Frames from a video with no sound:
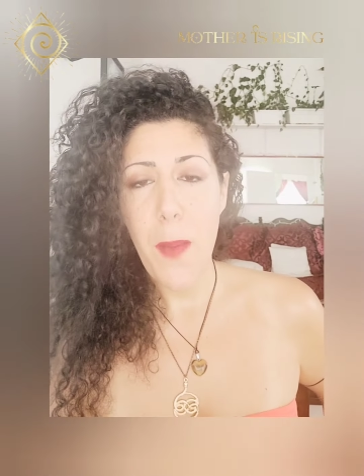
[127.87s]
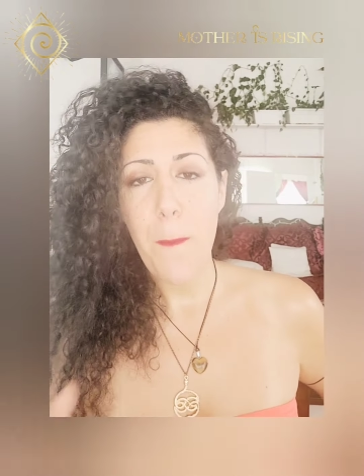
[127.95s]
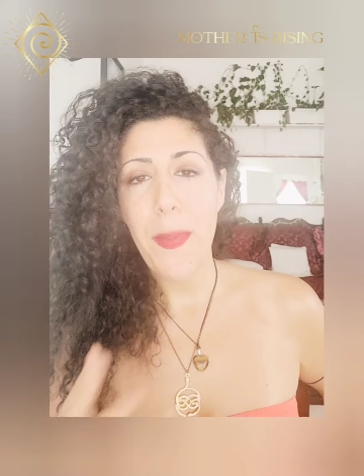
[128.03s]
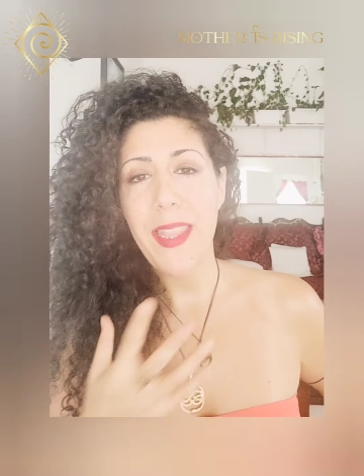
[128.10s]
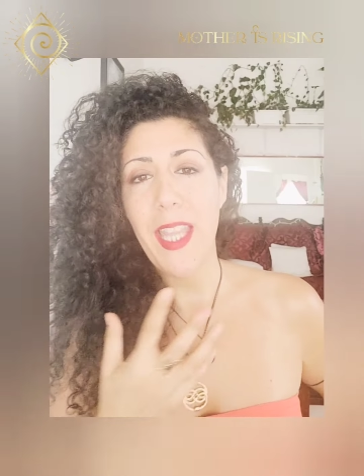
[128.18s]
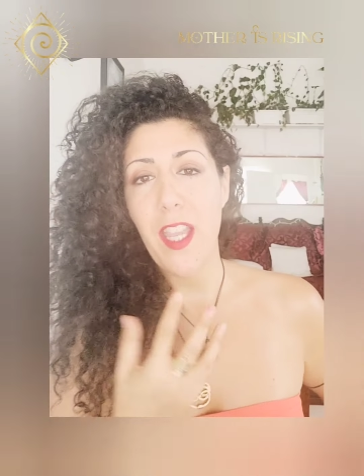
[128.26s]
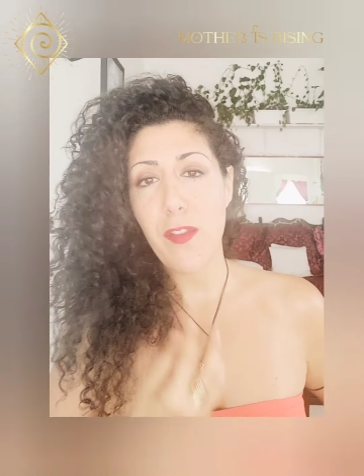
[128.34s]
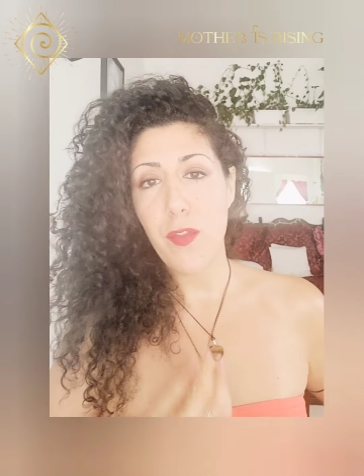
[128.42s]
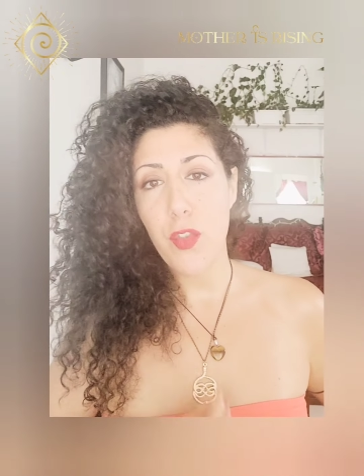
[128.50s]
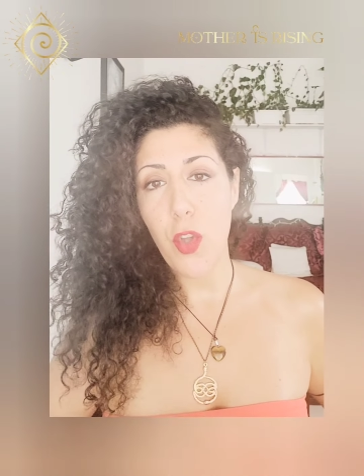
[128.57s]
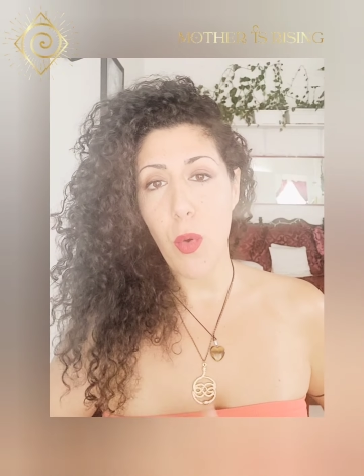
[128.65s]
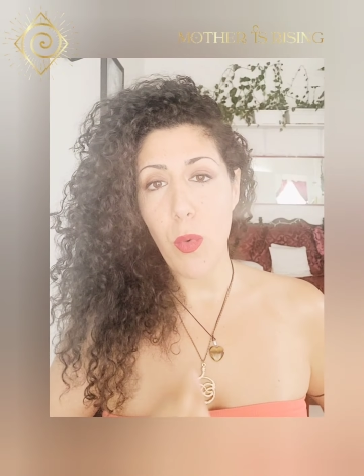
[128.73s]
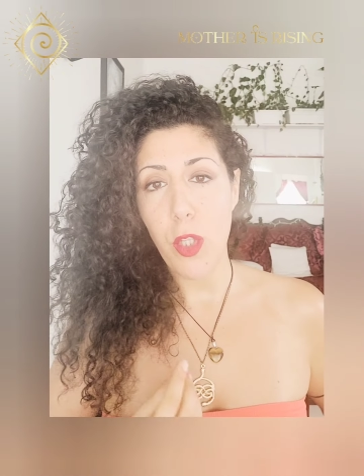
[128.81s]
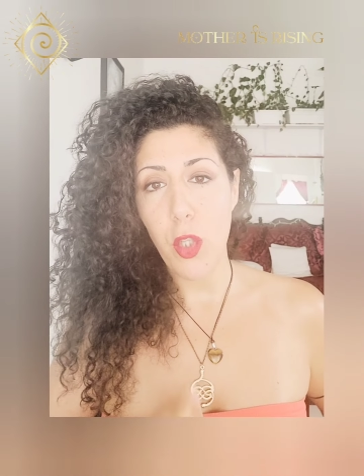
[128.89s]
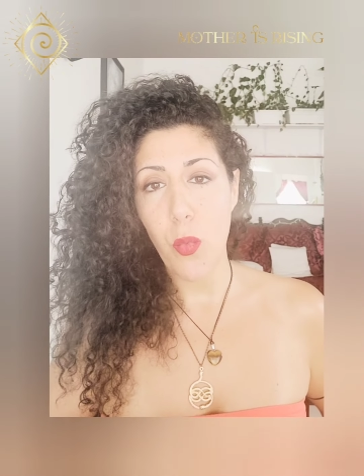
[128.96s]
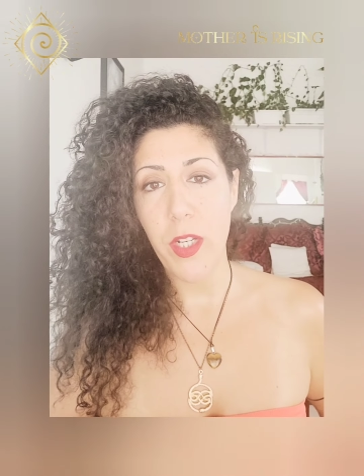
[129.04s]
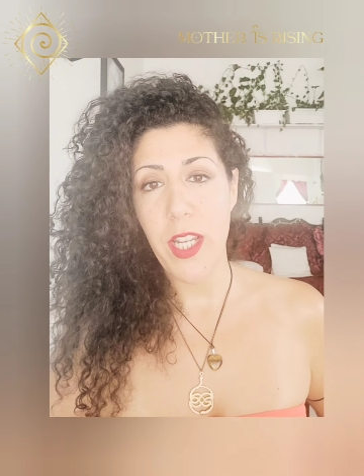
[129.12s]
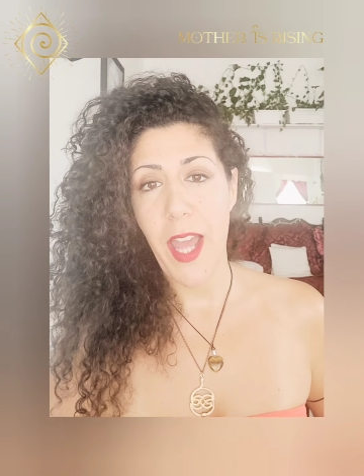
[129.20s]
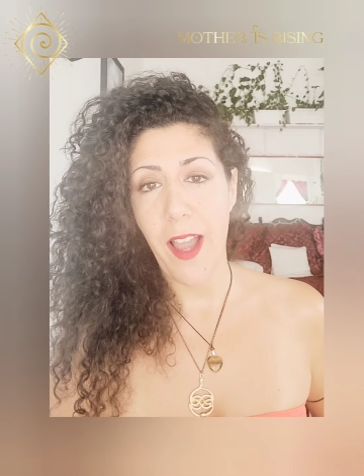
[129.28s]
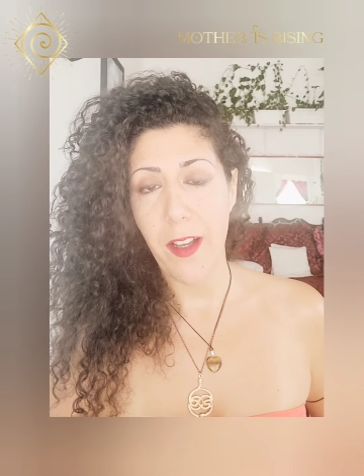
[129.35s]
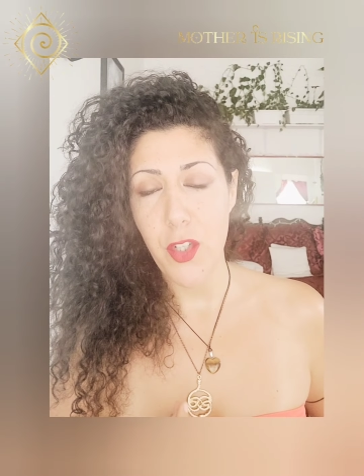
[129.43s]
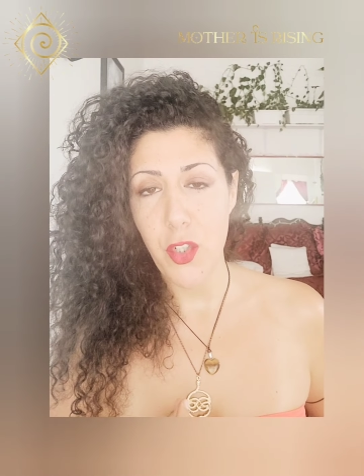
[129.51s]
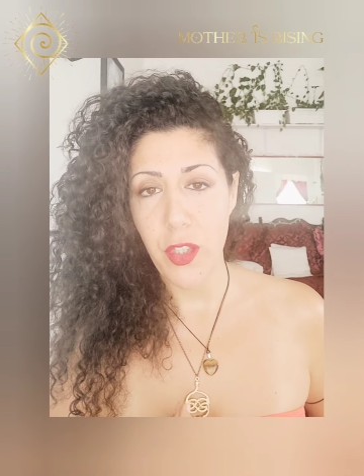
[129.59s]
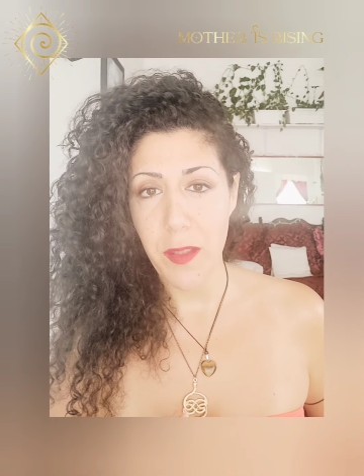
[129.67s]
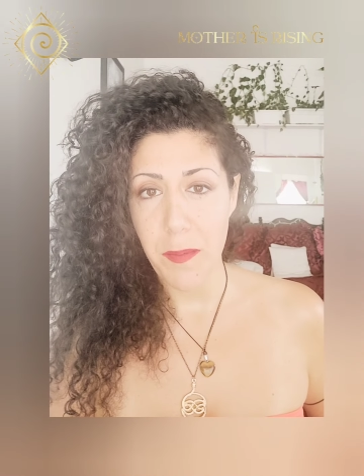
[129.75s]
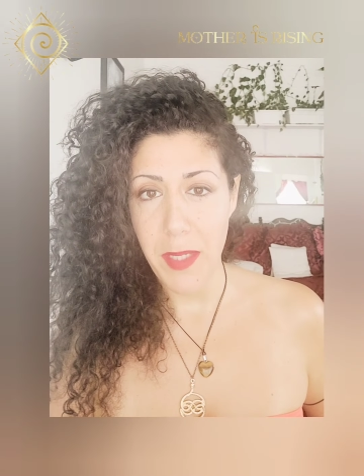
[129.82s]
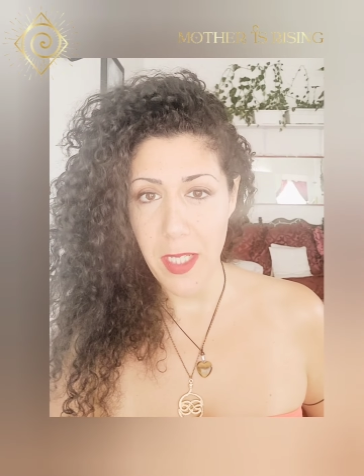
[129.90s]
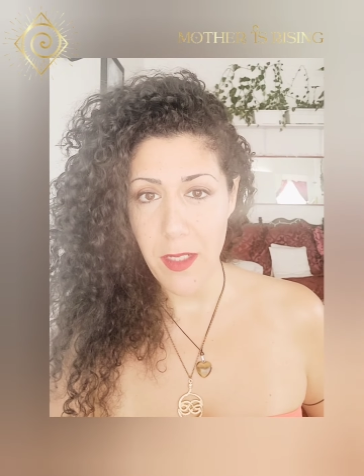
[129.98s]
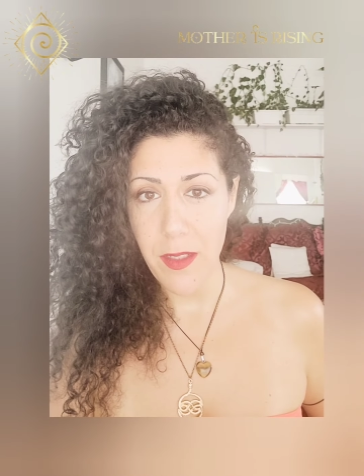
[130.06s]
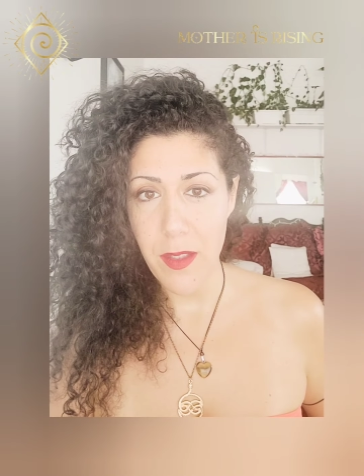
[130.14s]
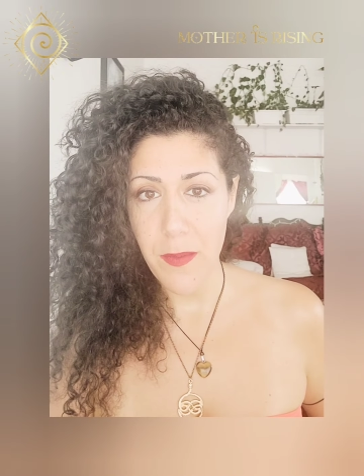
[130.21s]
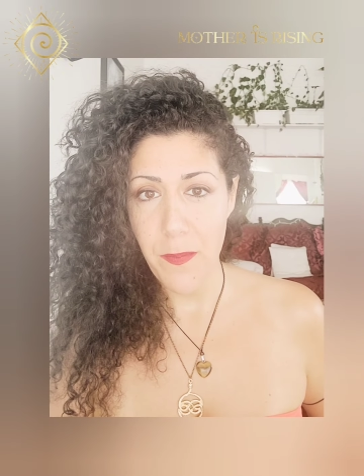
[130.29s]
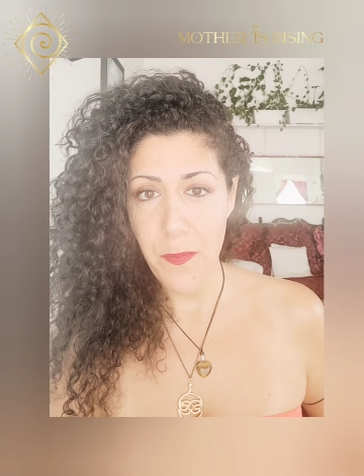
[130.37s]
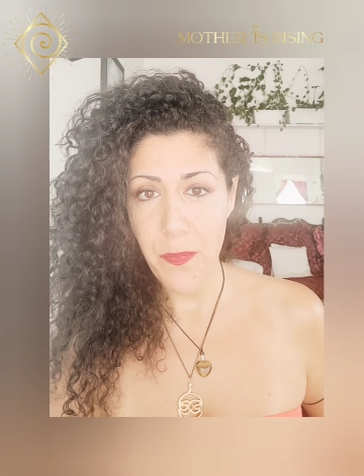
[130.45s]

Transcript: but they have no clue what it actually means.